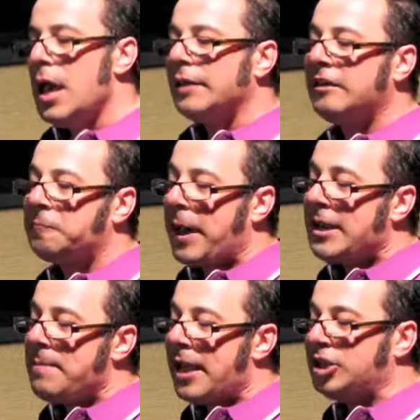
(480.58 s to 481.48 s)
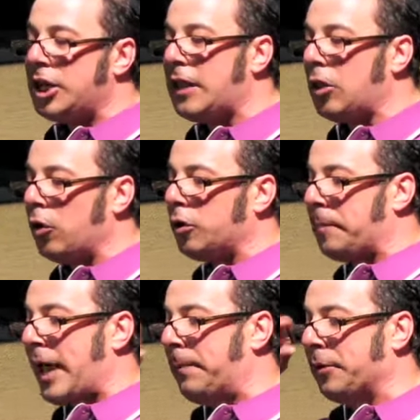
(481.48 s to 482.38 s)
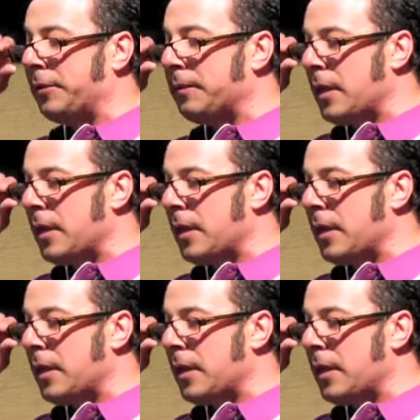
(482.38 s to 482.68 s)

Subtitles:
Despite a mention in the local paper,